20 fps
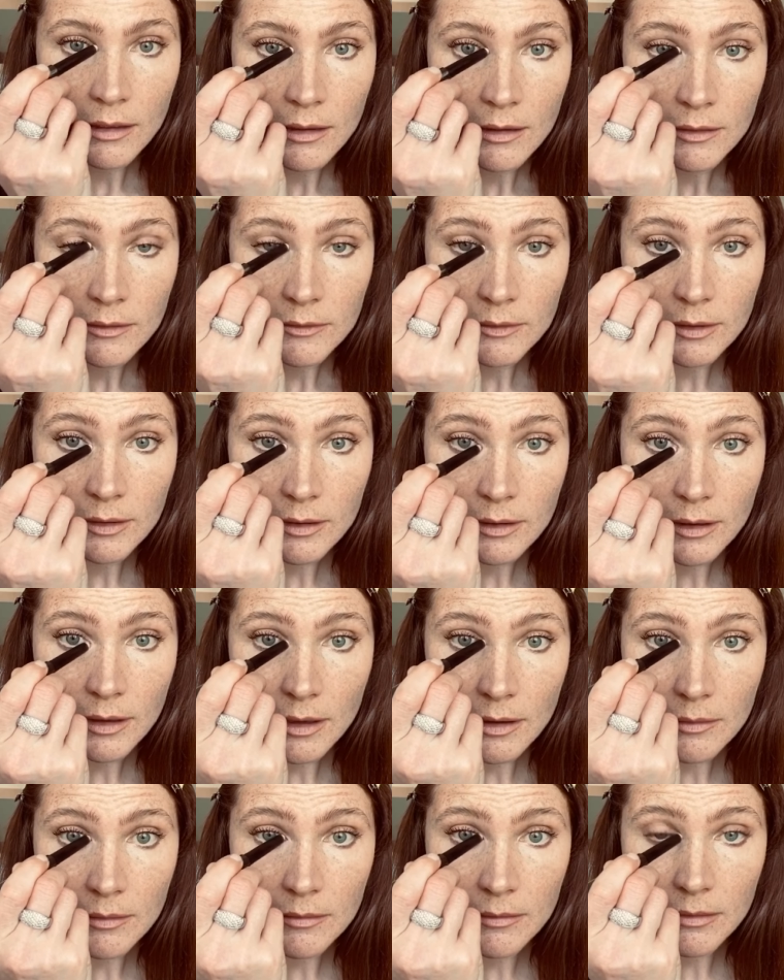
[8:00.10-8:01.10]
to
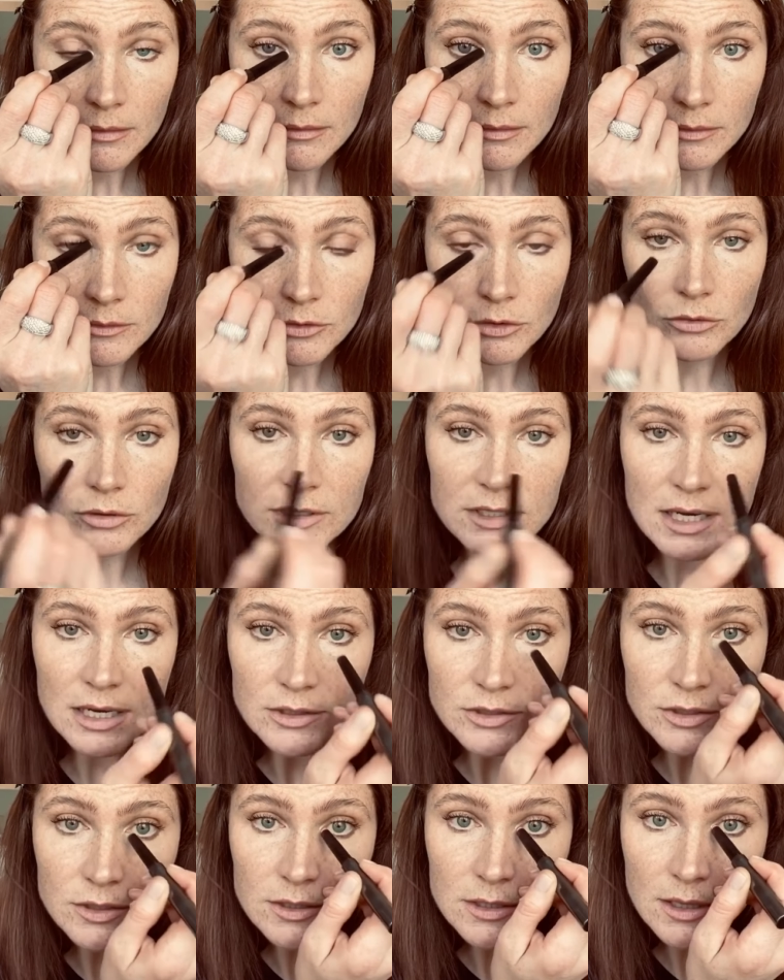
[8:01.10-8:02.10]
draw
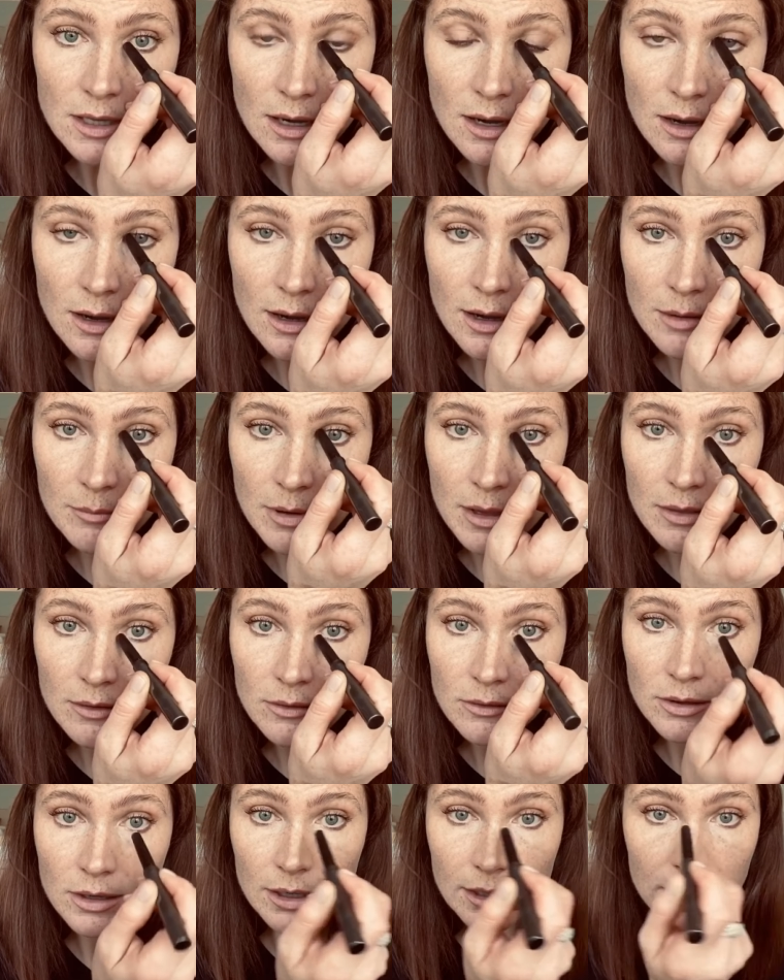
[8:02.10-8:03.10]
attention to the eye, make them
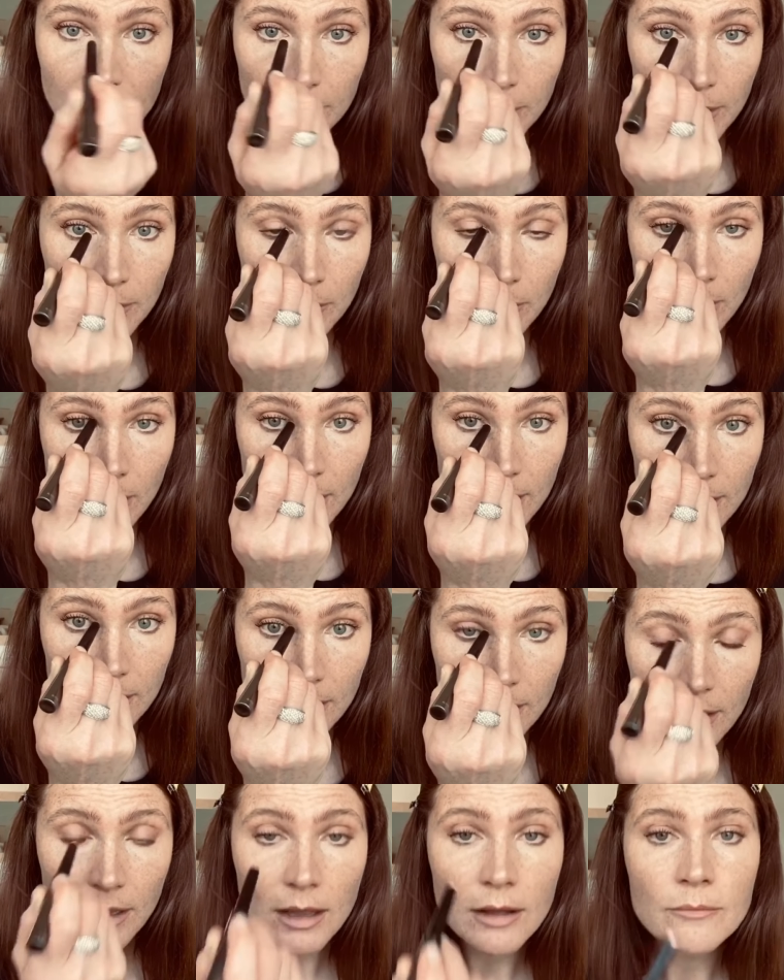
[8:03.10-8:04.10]
look a little bit
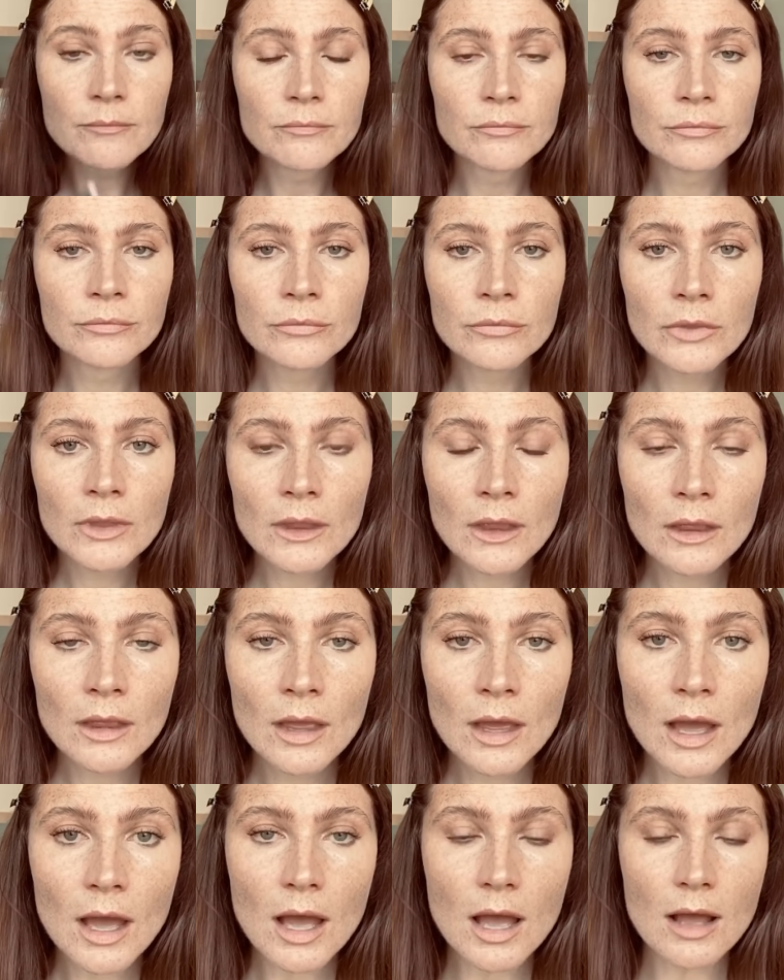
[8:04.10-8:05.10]
wider.
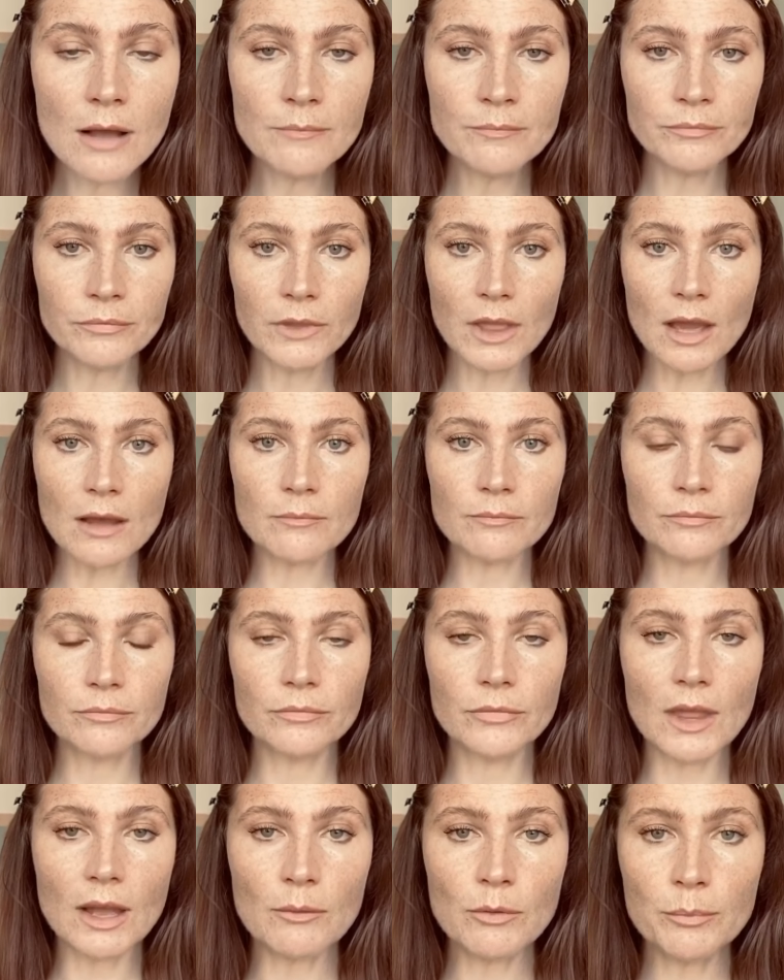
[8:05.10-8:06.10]
Yeah,
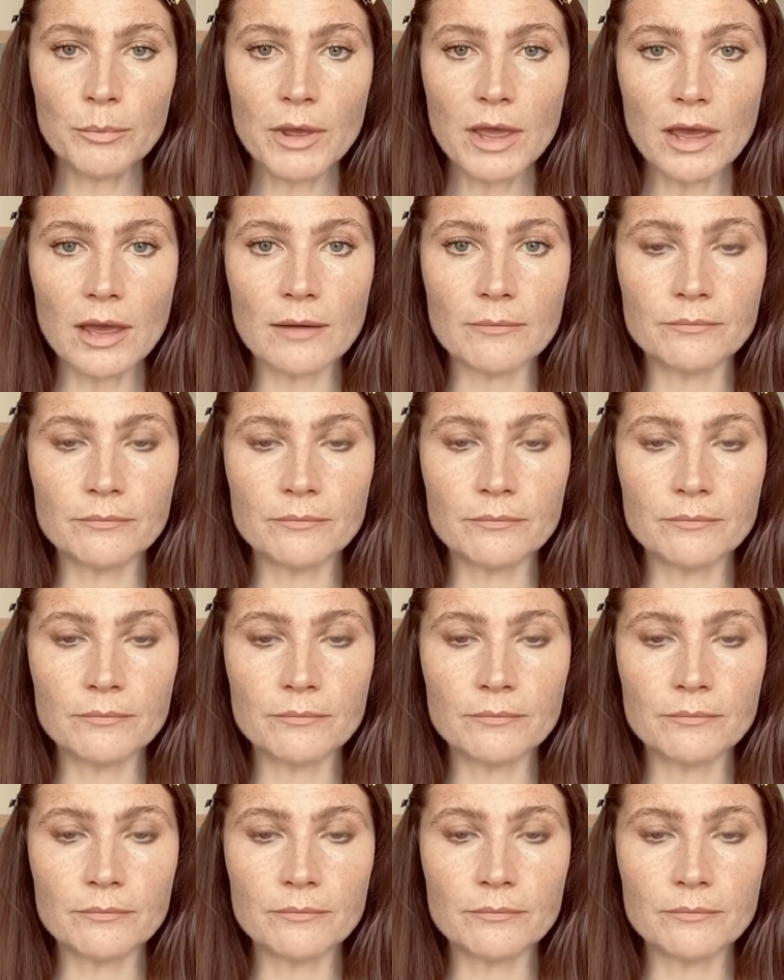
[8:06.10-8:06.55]
and that would be it.